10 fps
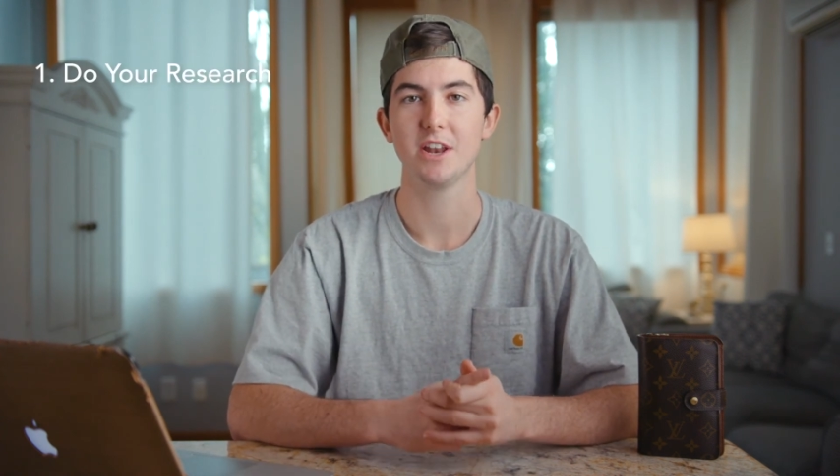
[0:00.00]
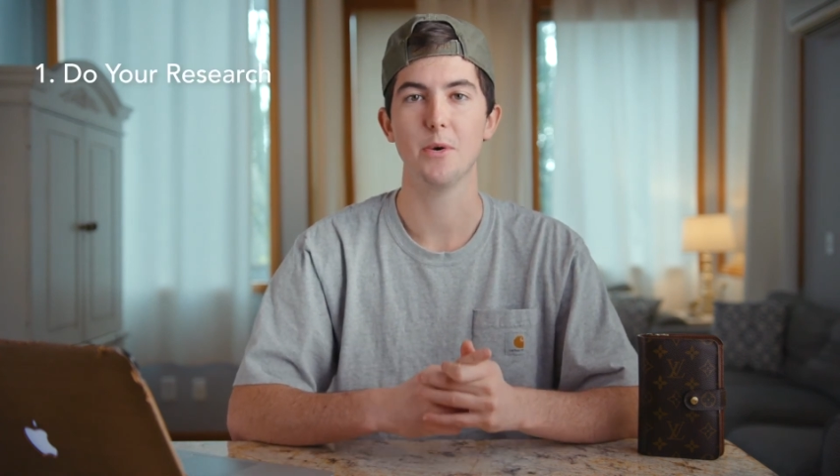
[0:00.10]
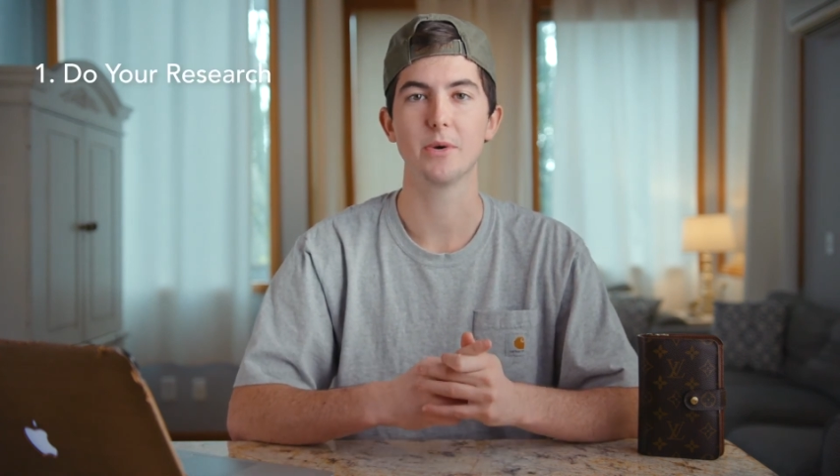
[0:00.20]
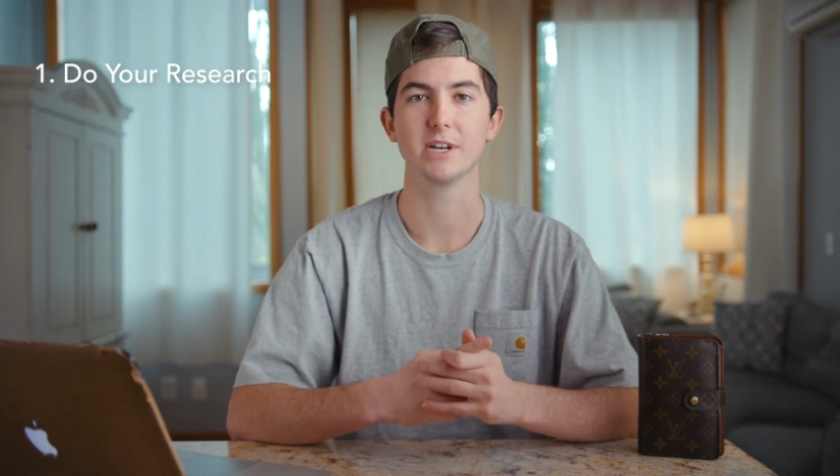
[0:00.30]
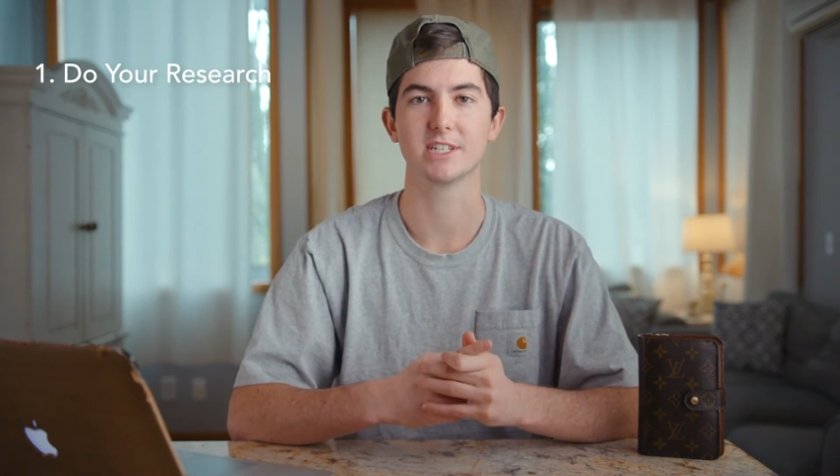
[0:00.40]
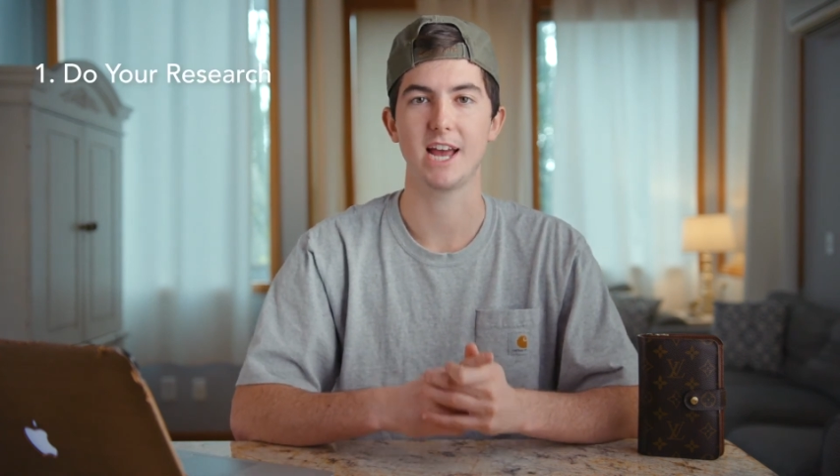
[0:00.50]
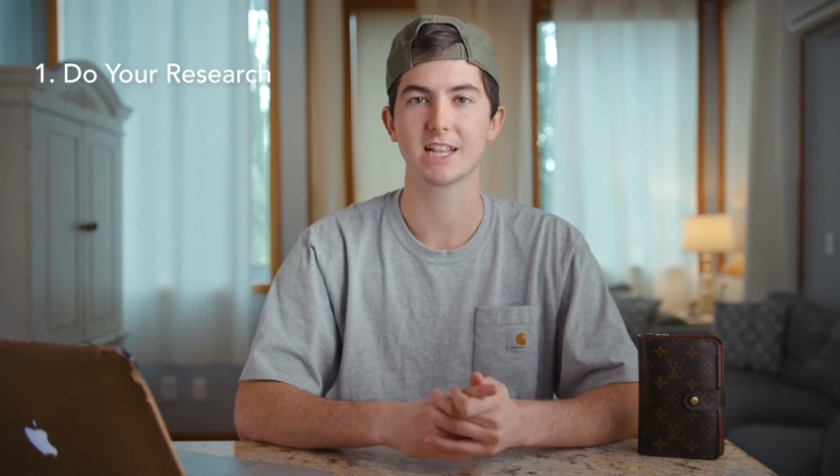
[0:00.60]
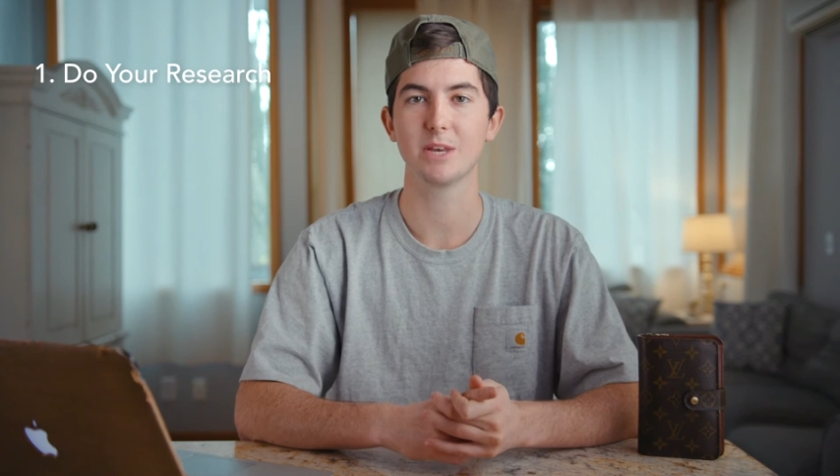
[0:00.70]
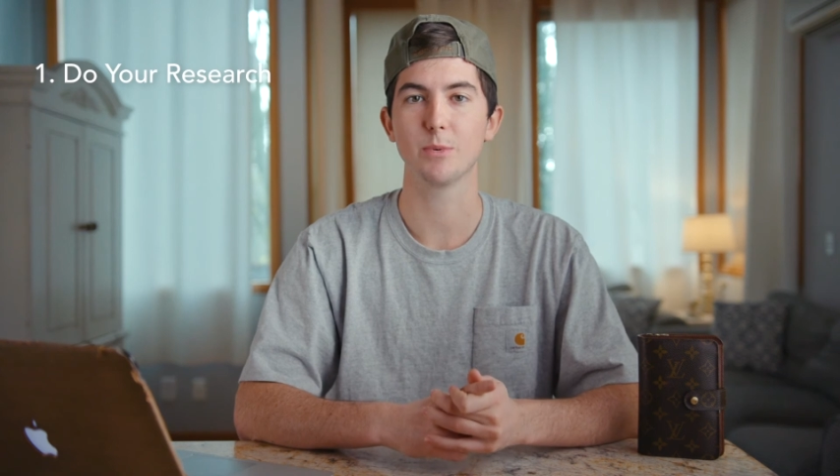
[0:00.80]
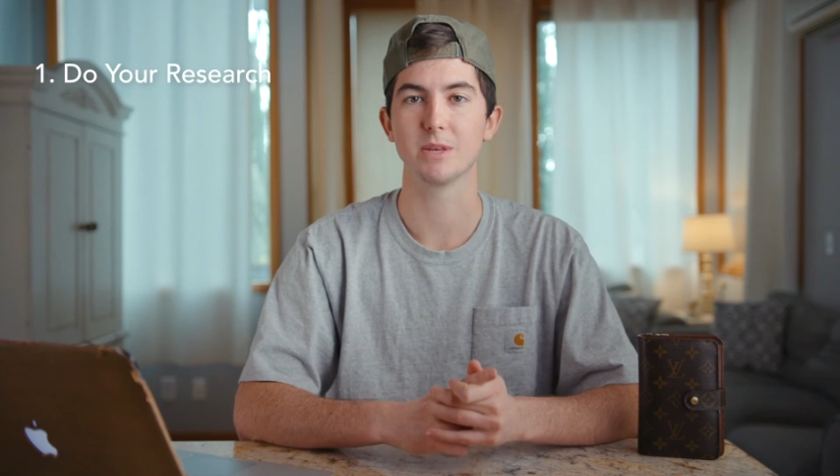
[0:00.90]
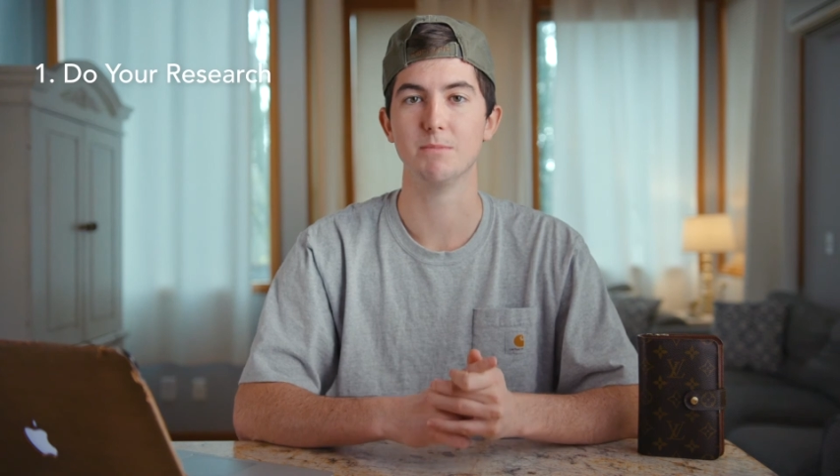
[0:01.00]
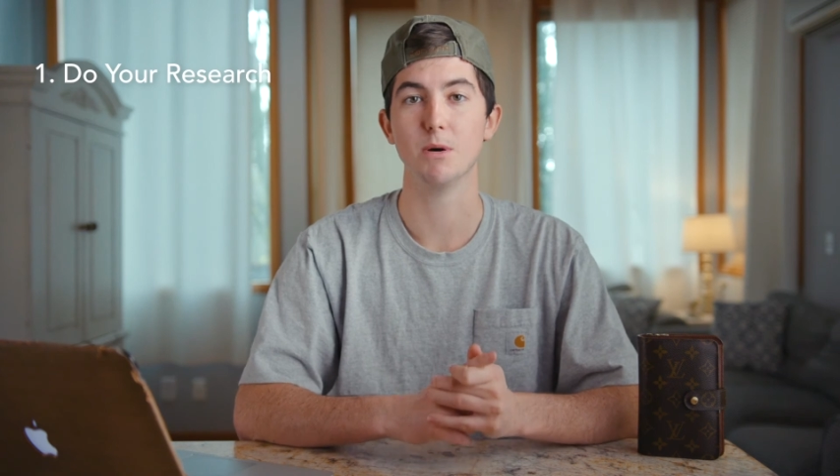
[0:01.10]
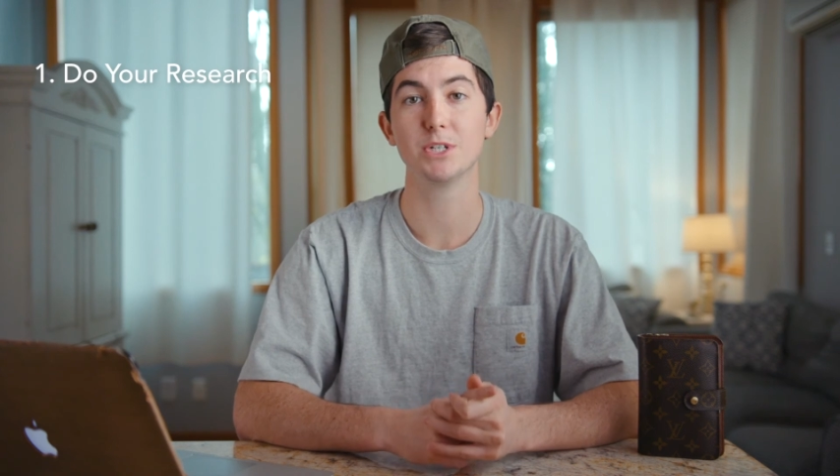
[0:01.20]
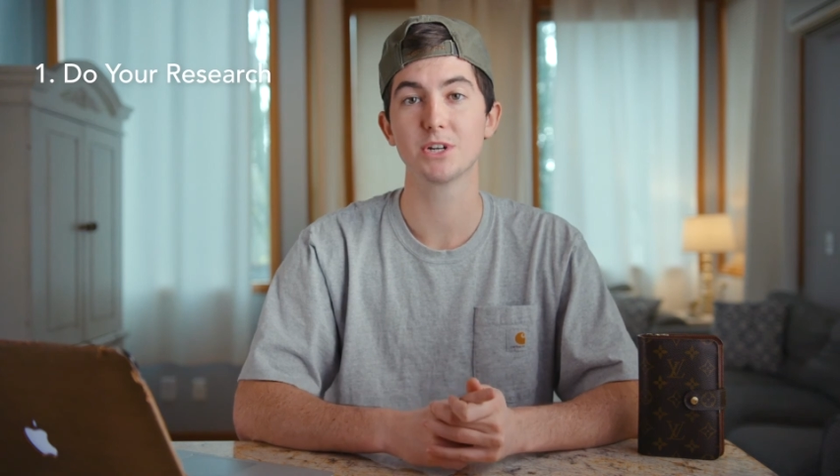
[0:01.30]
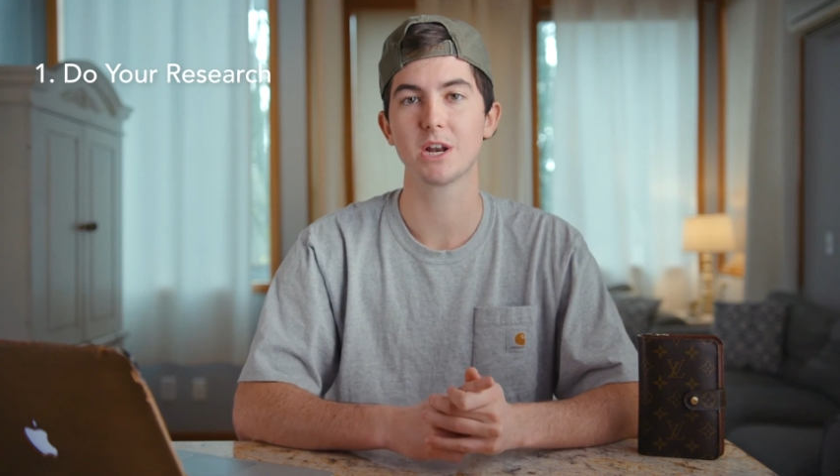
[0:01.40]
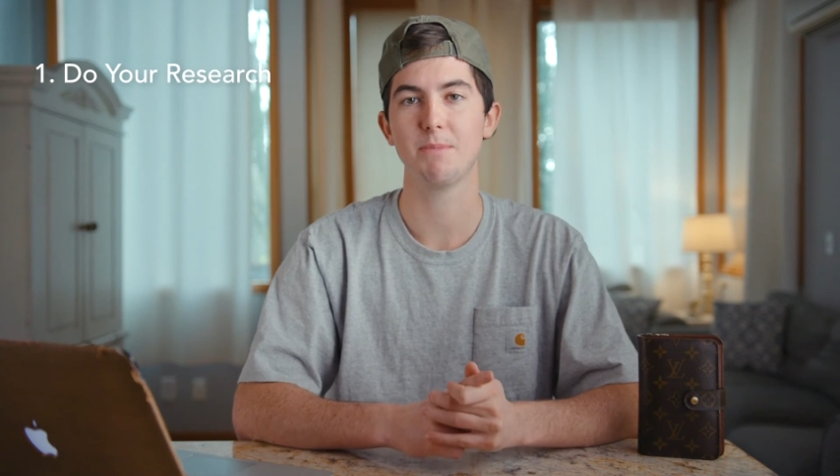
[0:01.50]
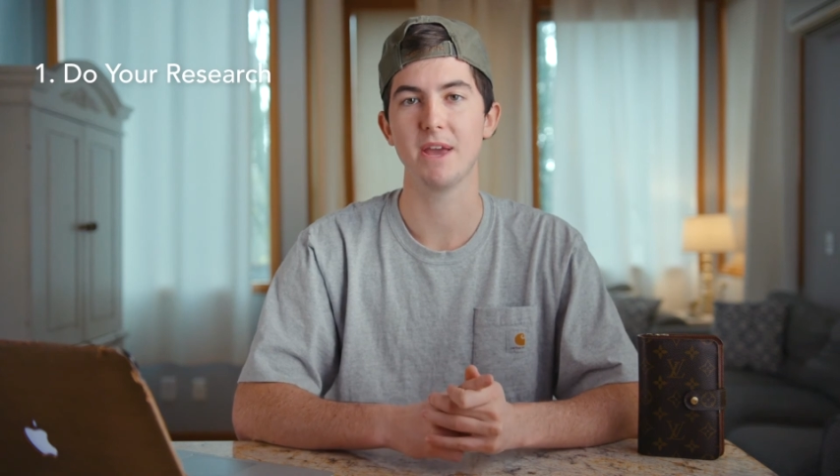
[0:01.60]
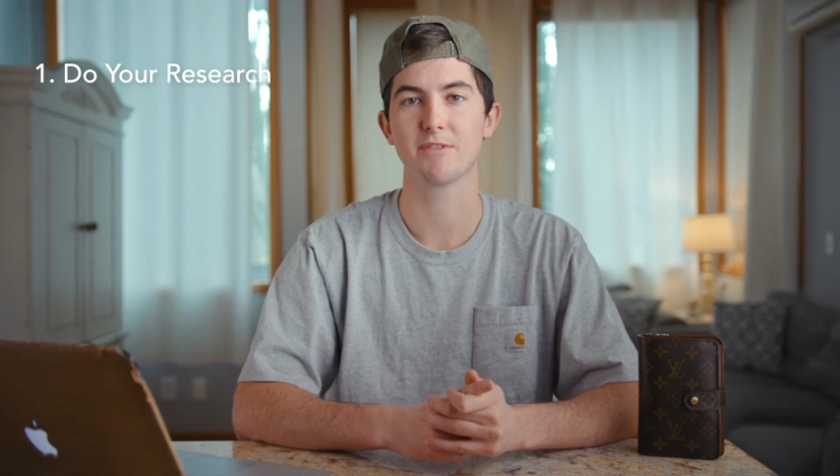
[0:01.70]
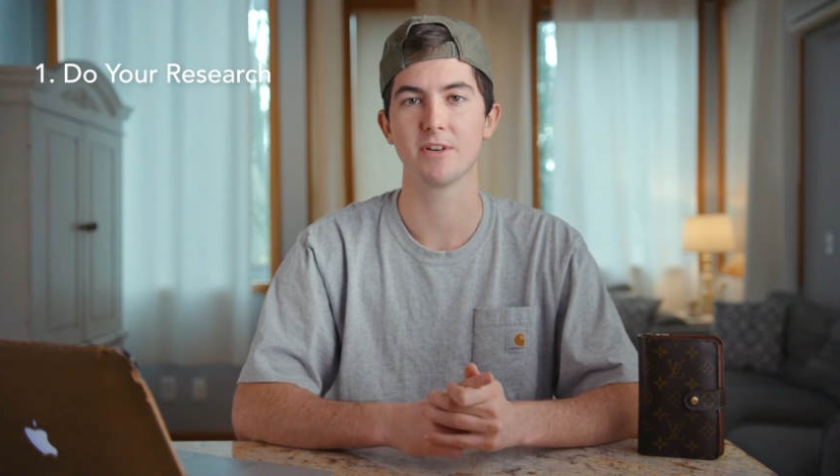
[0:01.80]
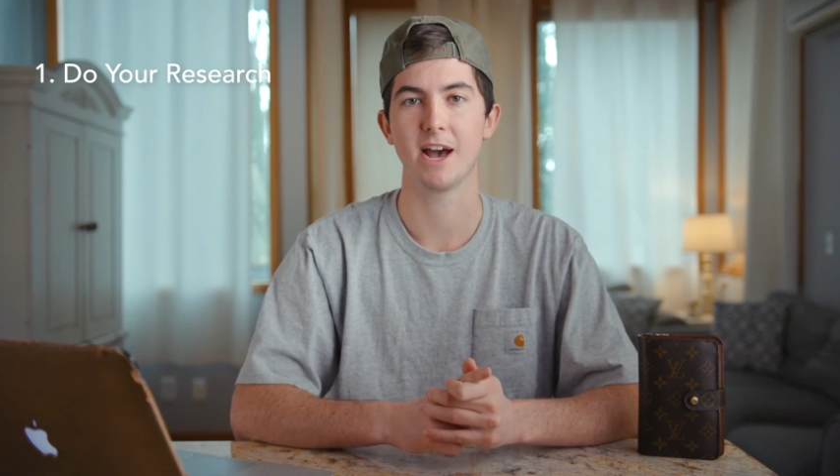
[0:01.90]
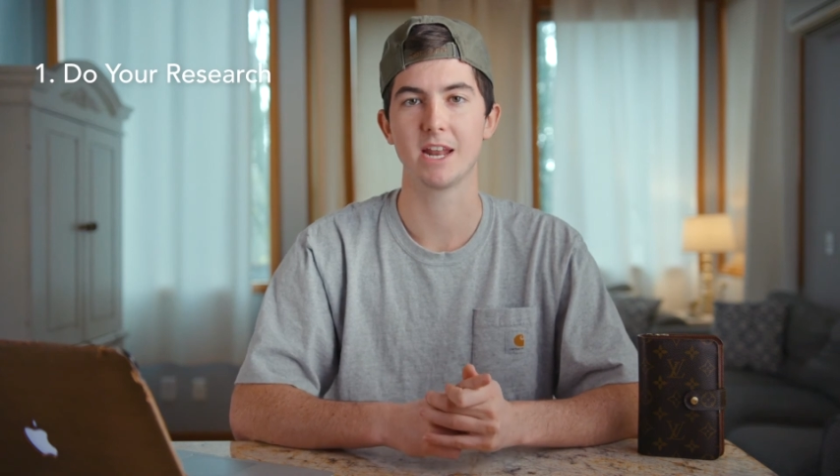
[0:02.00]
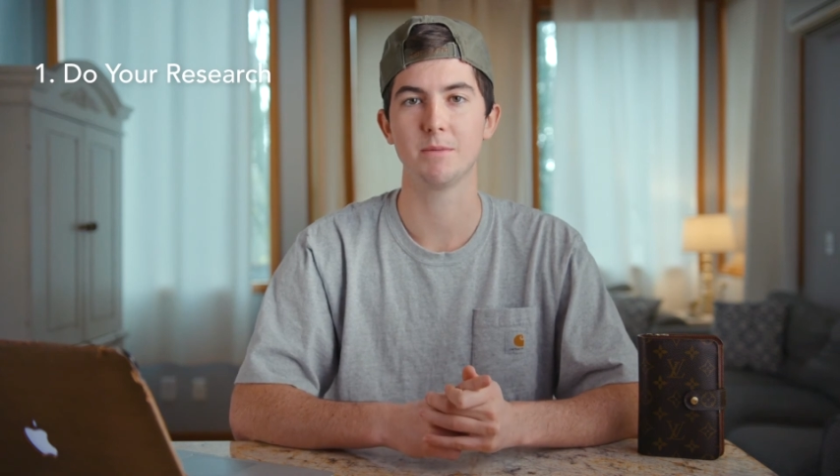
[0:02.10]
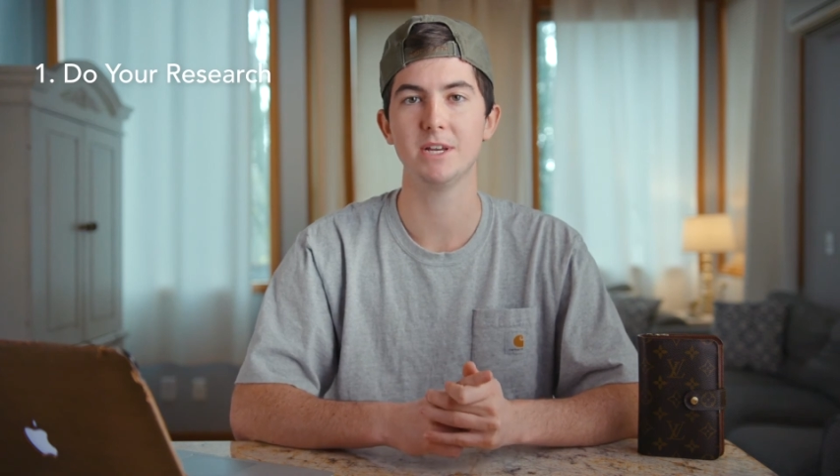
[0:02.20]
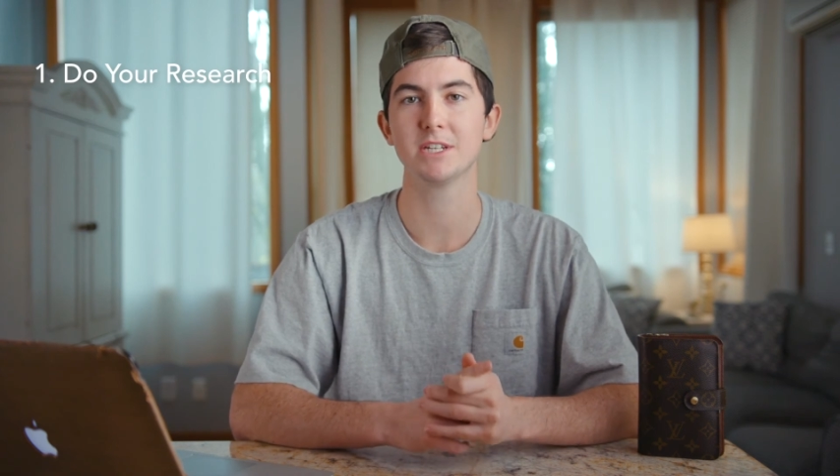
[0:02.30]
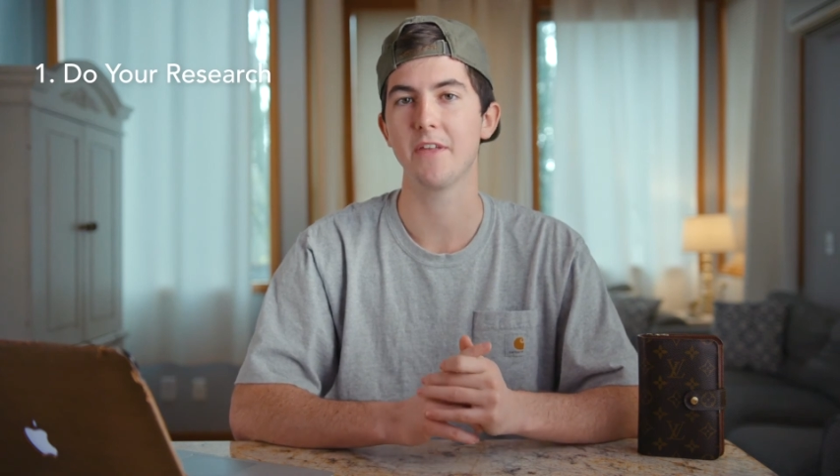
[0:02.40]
knowing exactly what the most you're going to pay for an item is,